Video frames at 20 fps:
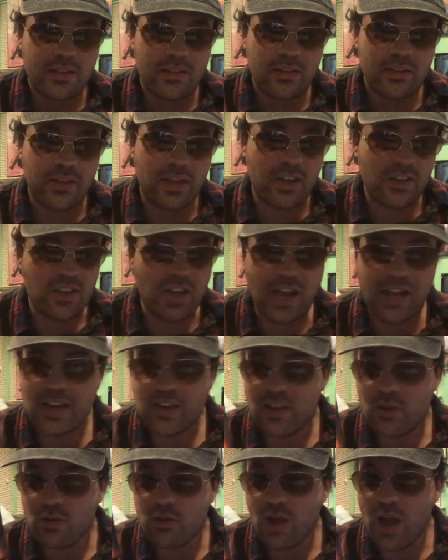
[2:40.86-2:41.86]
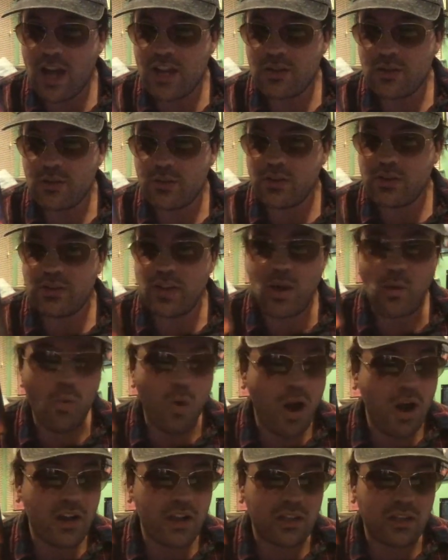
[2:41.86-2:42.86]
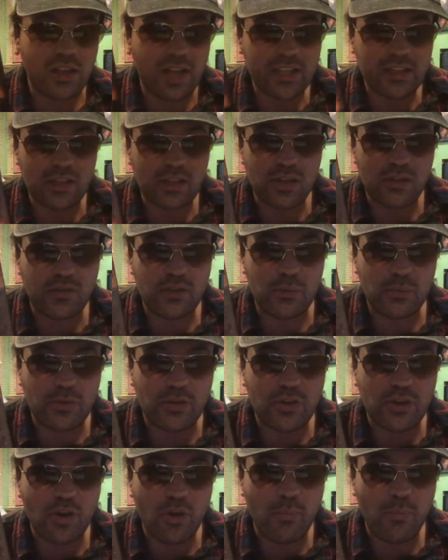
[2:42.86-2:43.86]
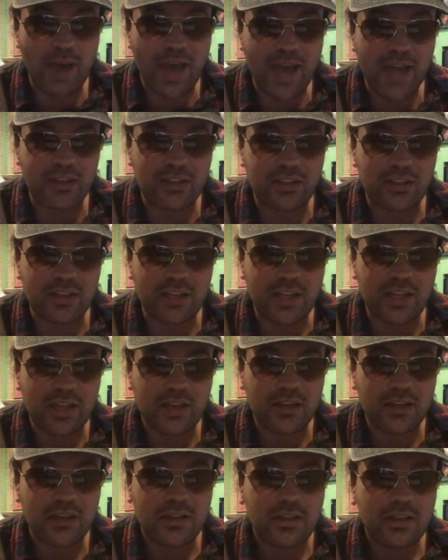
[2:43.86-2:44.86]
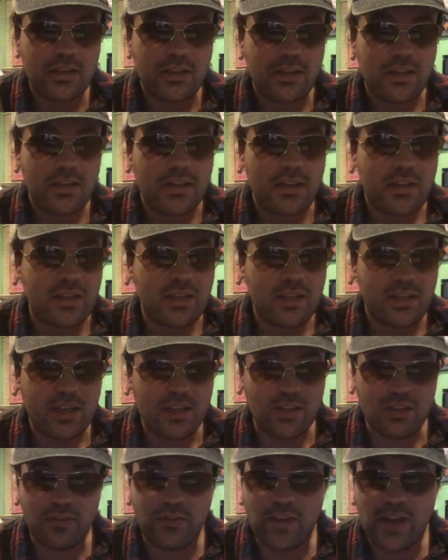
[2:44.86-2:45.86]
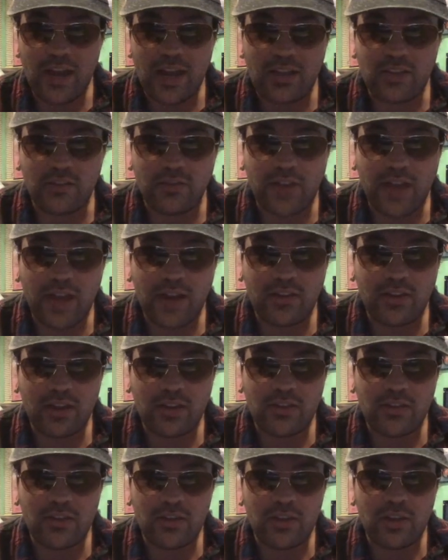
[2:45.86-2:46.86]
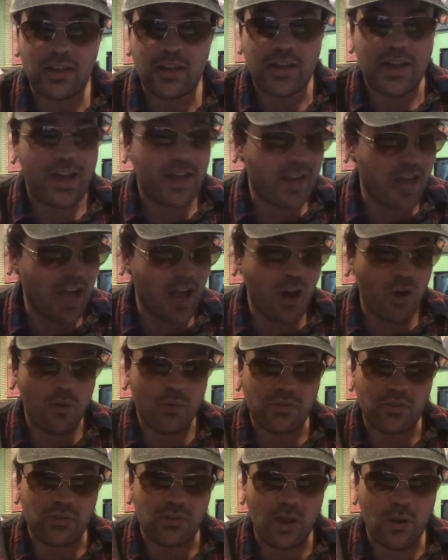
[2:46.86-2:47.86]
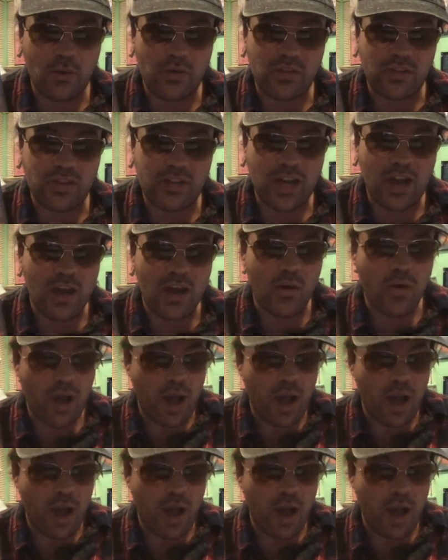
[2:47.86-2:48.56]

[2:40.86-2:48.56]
Like I said, I guess I was lying to myself because I want to like this film so badly. Because as a fan of Godzilla, and now I was, I was now